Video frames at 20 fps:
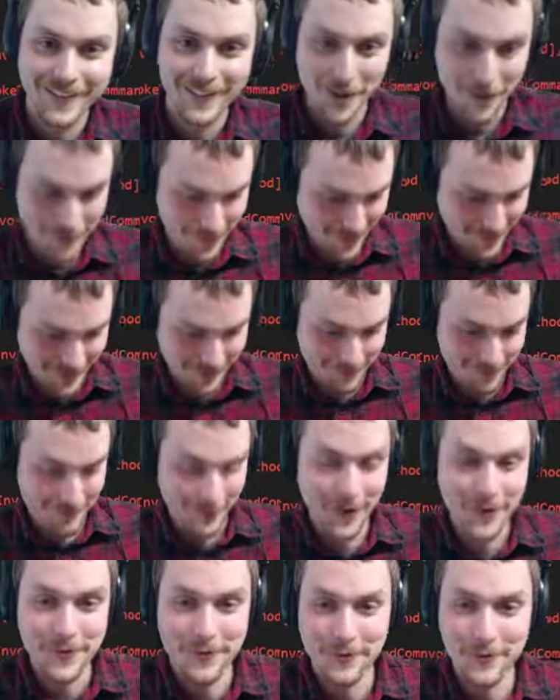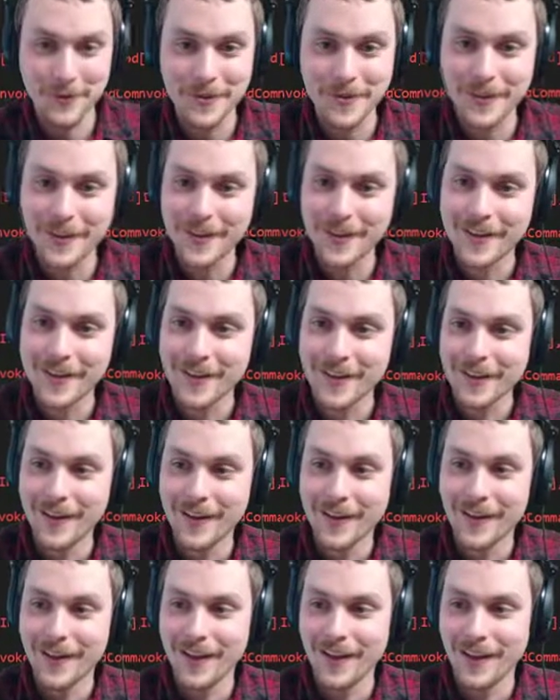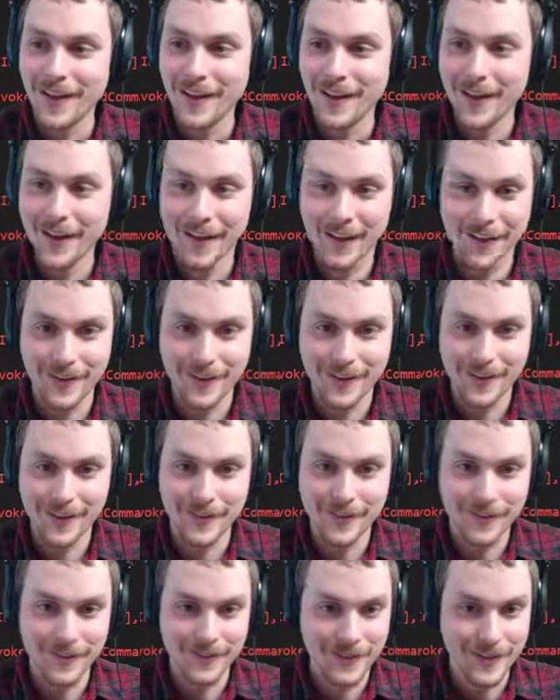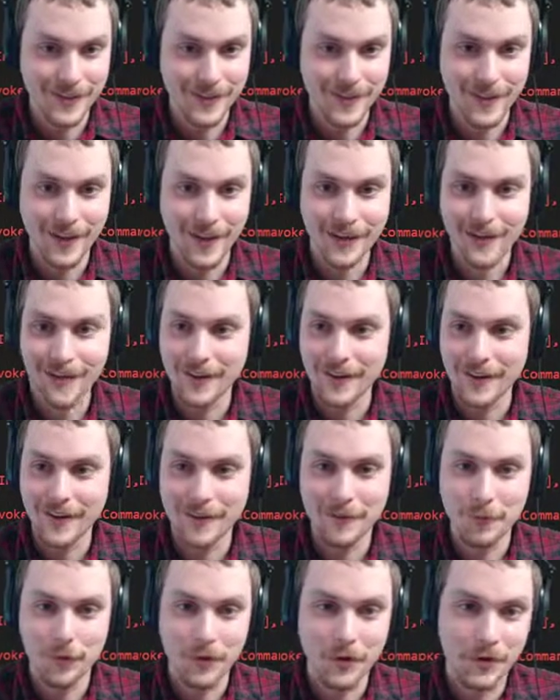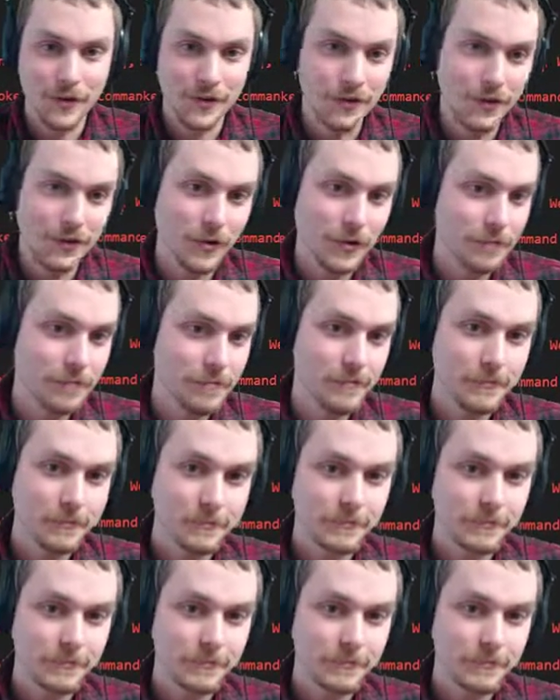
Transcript: of this module and delete that. And then we're just going to,